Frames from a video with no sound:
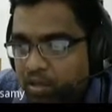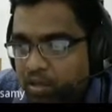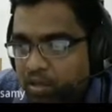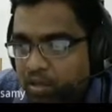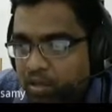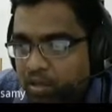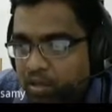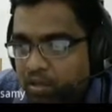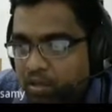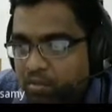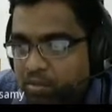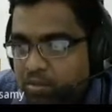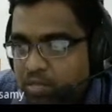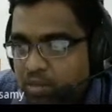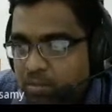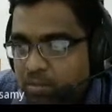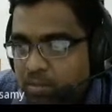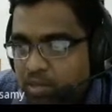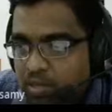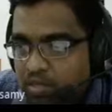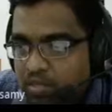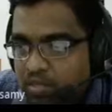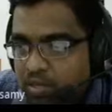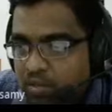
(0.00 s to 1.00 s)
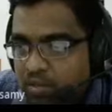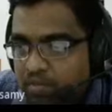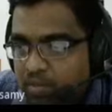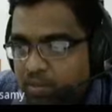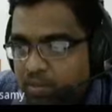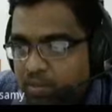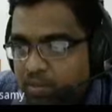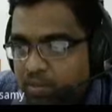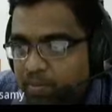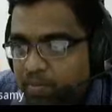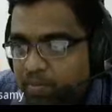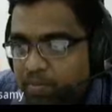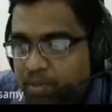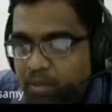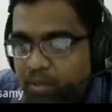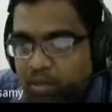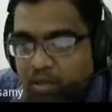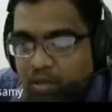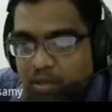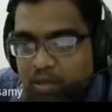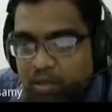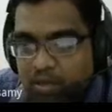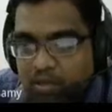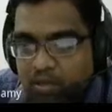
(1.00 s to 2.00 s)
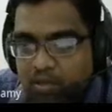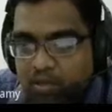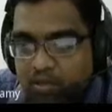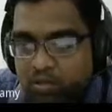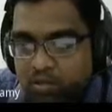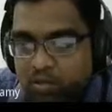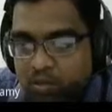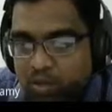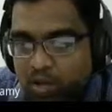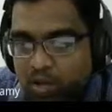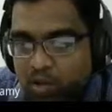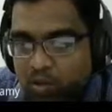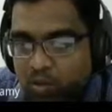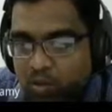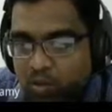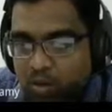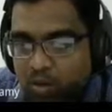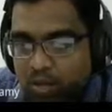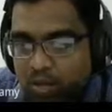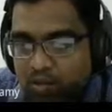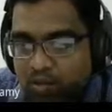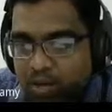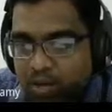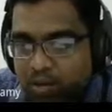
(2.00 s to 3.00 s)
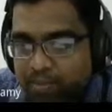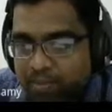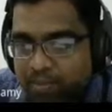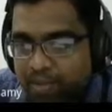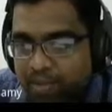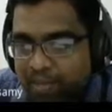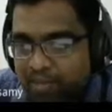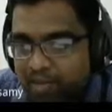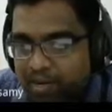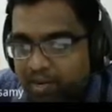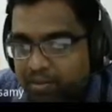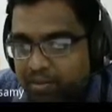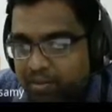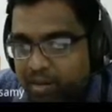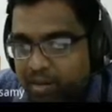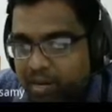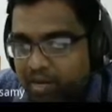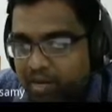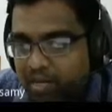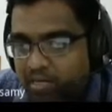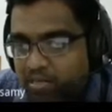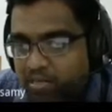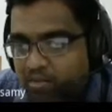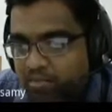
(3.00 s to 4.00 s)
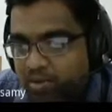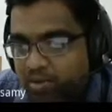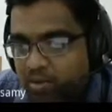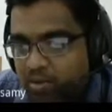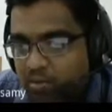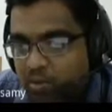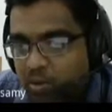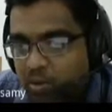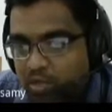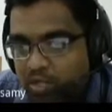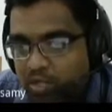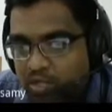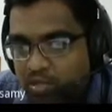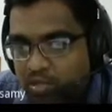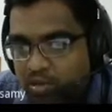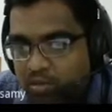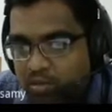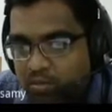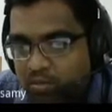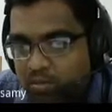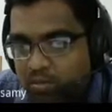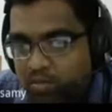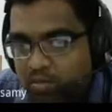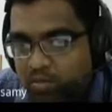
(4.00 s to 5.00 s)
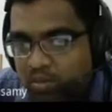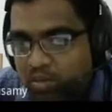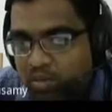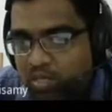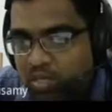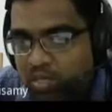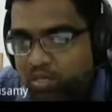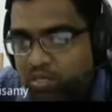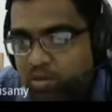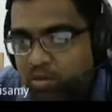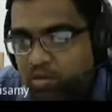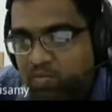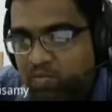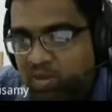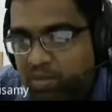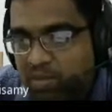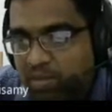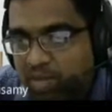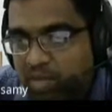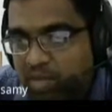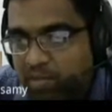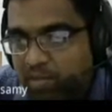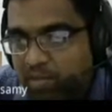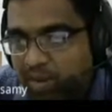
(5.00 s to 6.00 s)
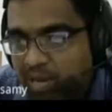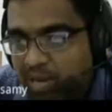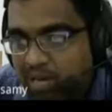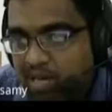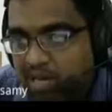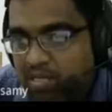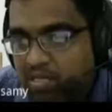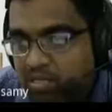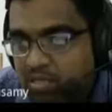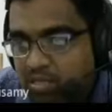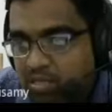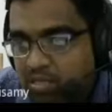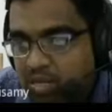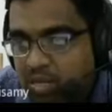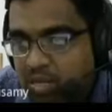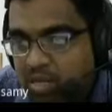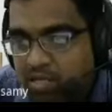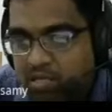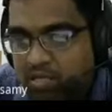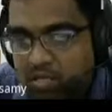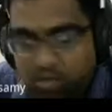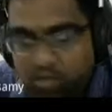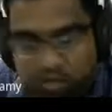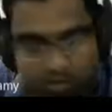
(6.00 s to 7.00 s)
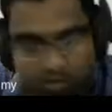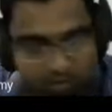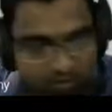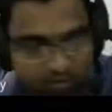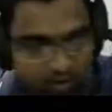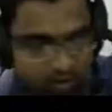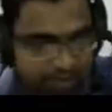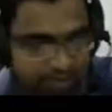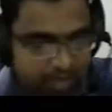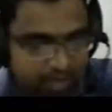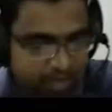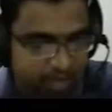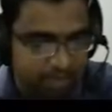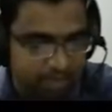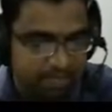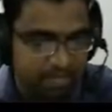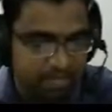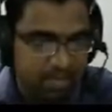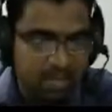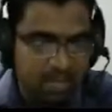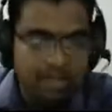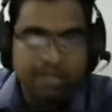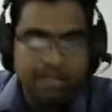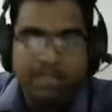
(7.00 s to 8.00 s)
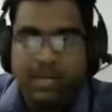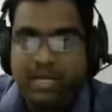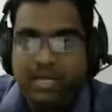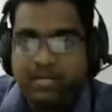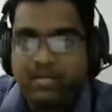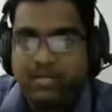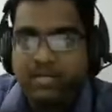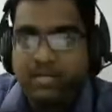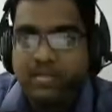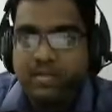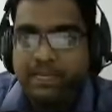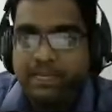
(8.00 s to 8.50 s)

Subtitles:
FC plus FM. So now I will apply that minus for both the term. So this term will become minus, the next term will become plus.